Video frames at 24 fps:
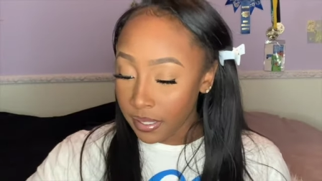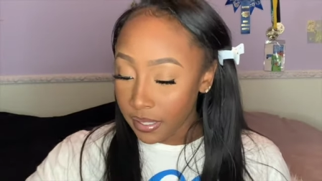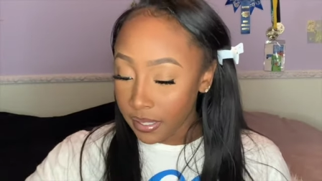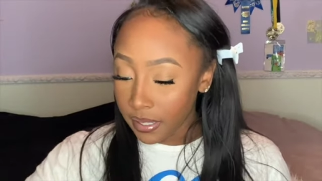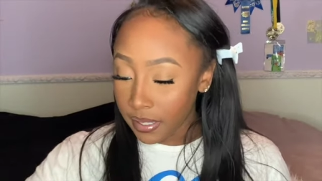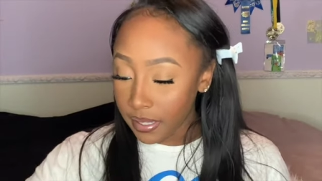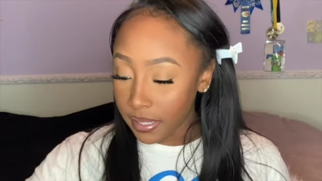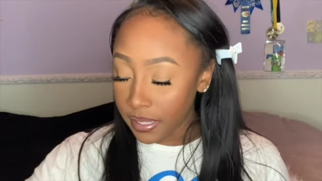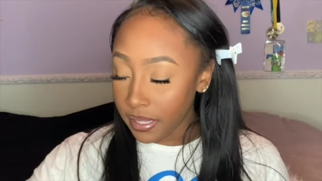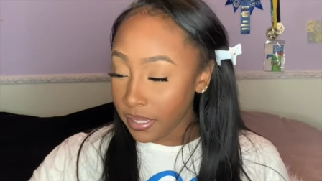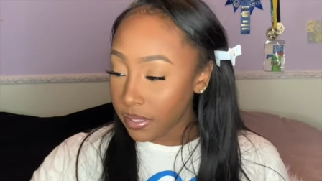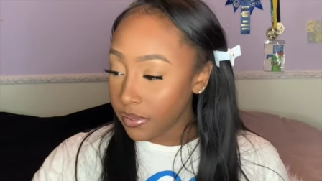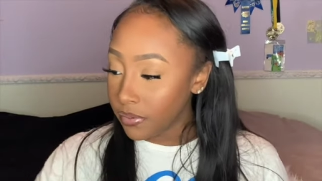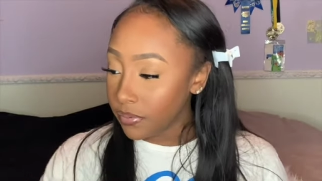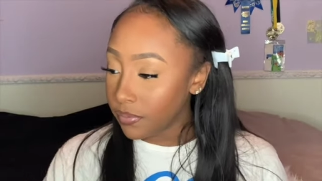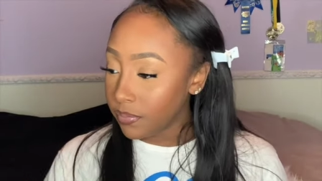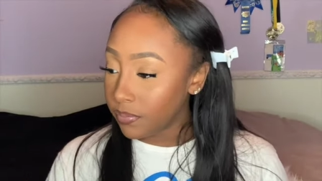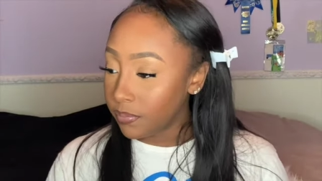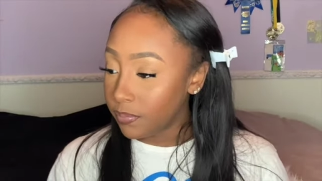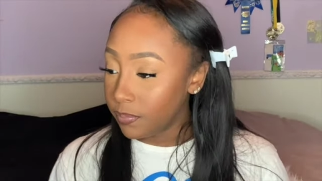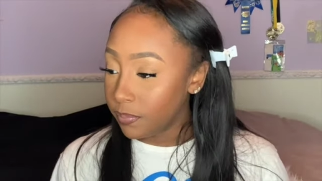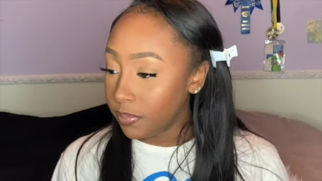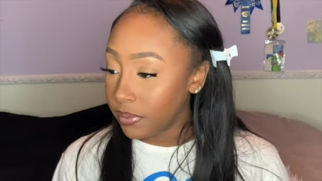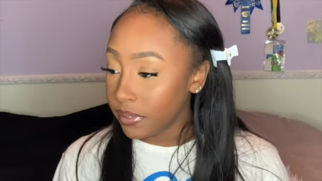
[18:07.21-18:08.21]
and
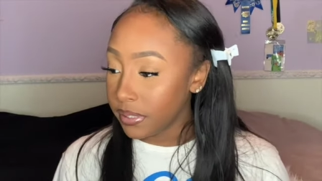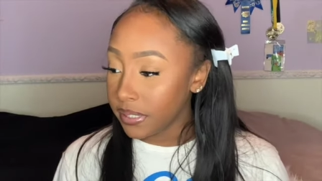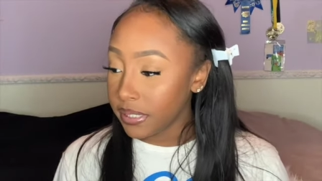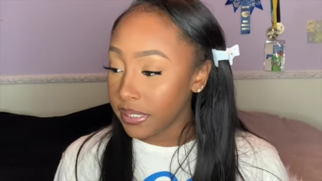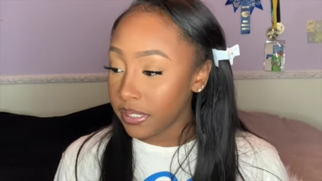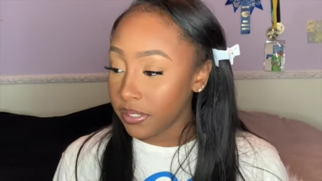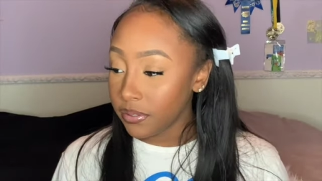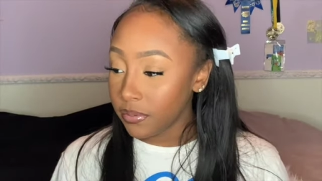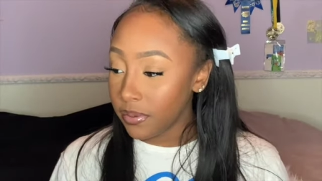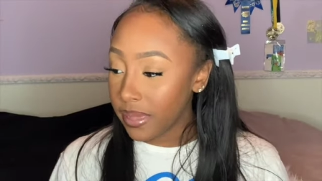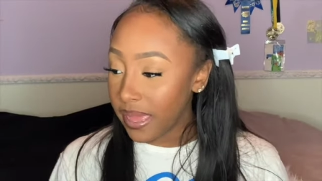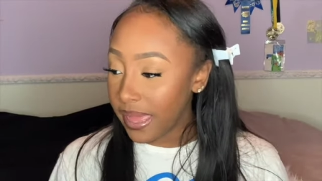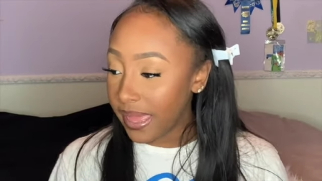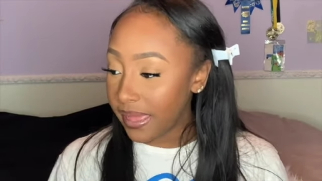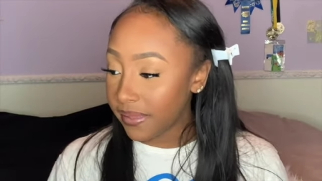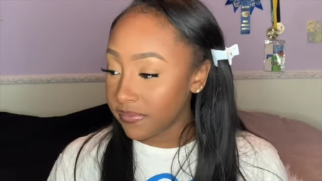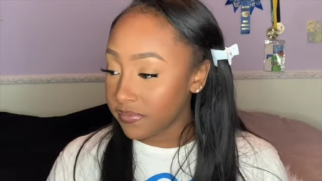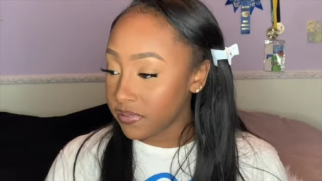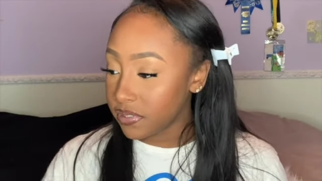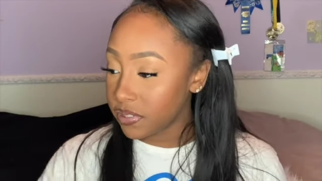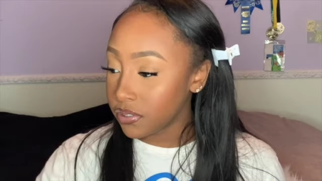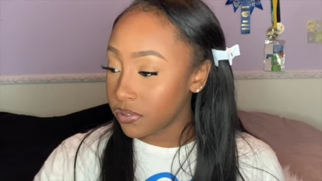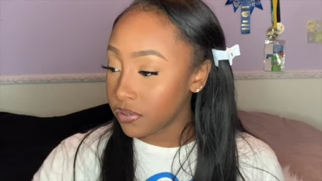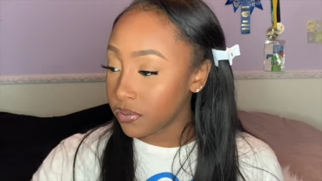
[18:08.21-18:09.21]
you
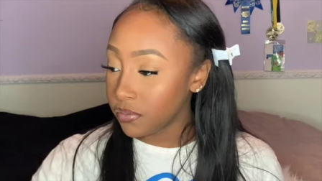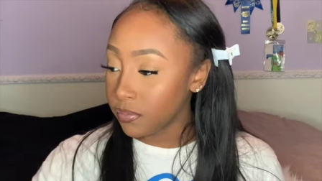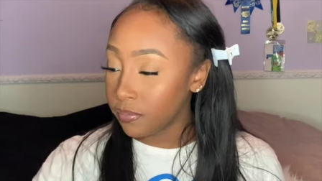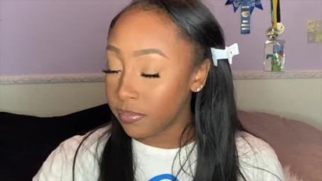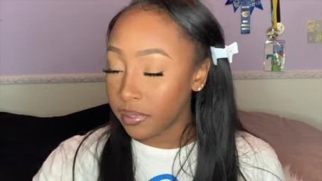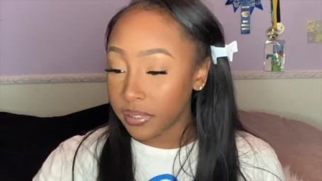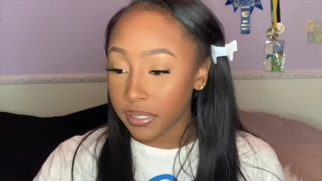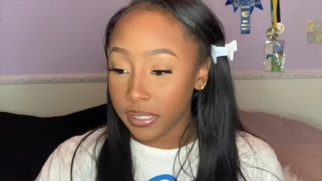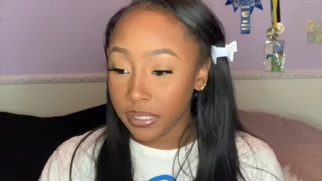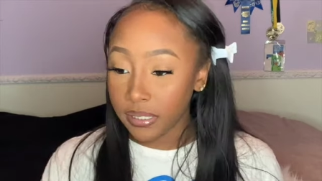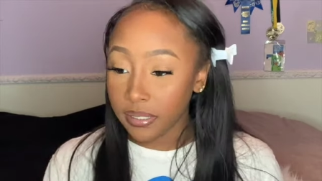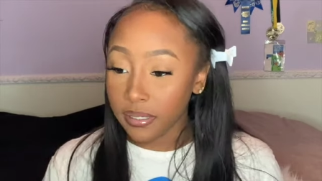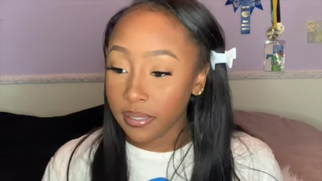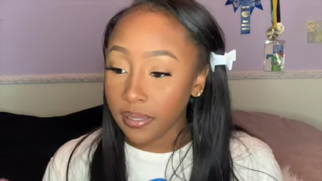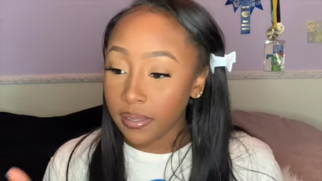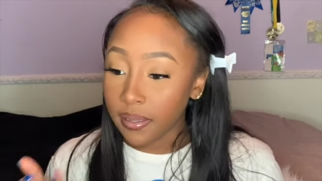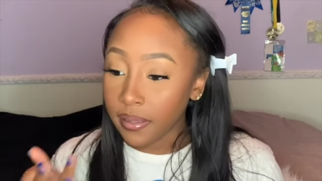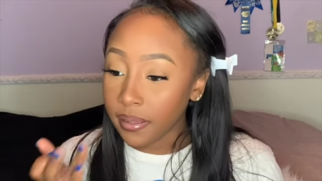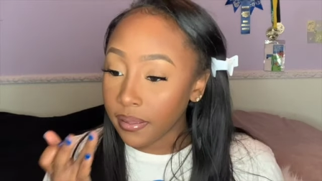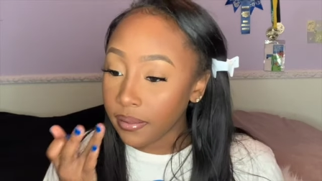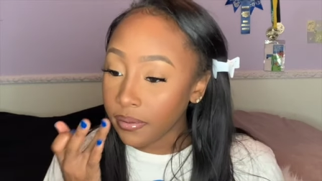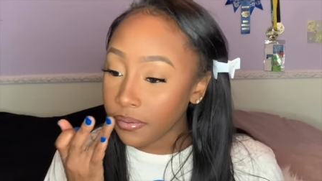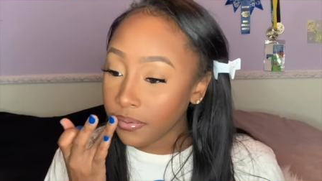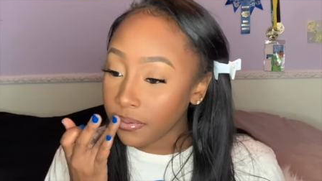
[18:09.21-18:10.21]
have to blend it
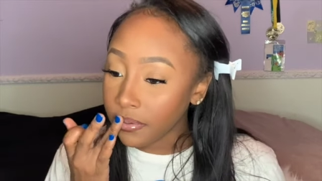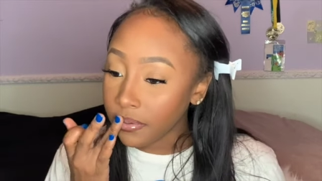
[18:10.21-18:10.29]
out.